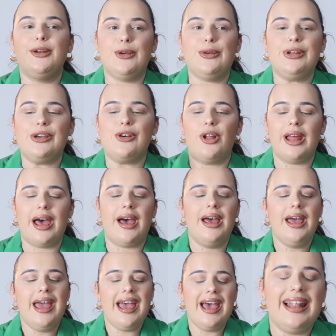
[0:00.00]
nudie color.
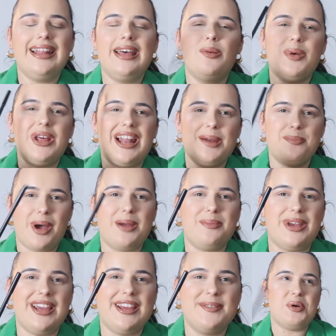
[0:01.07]
A little bit like Bite
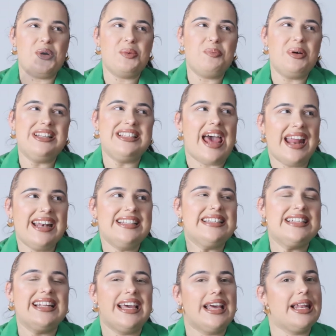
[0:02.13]
Me, but
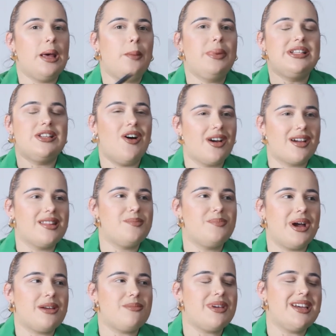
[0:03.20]
potentially a little bit darker than
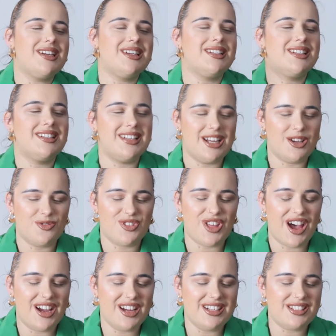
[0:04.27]
Bite Me, if
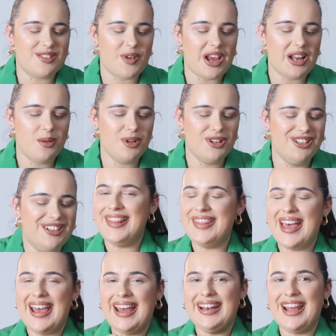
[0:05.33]
that is available. And
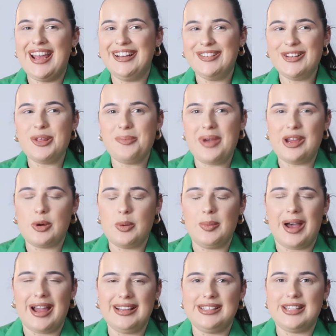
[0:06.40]
then another makeup
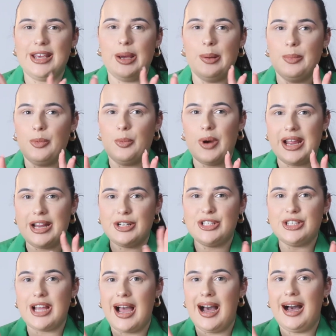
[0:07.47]
item,
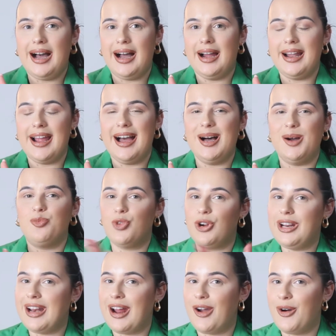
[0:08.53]
which I am
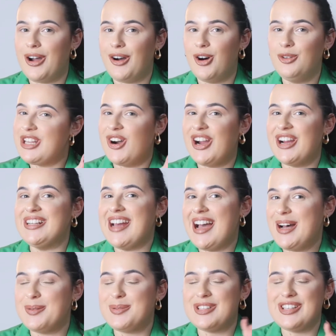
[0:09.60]
running out of, so I'd
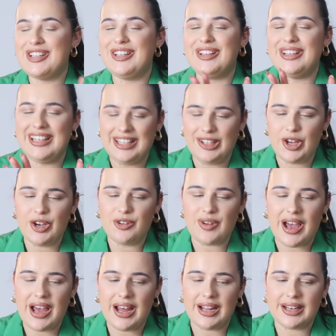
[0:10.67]
absolutely love.
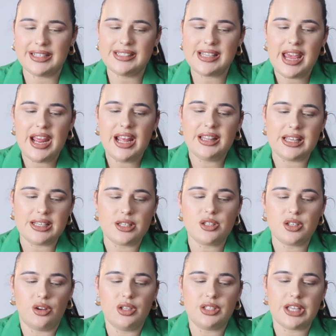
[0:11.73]
And this is
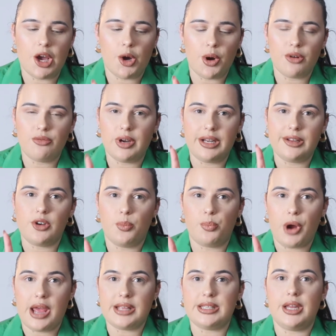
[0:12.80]
also a really good
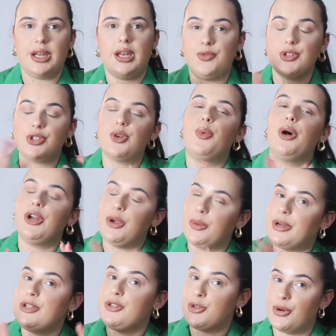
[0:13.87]
present for someone who
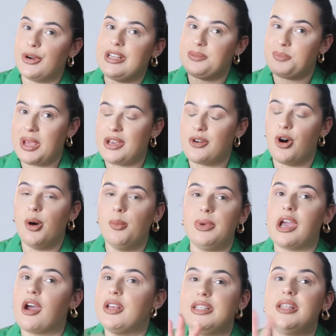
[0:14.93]
enjoys makeup,
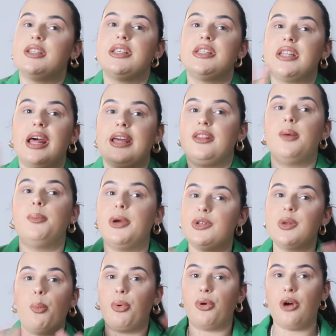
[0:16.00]
because this is like the
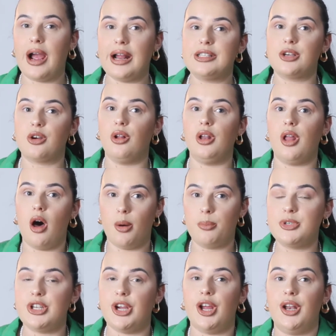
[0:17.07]
most practical
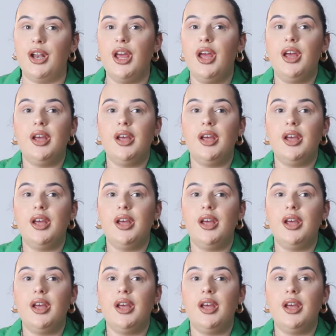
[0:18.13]
option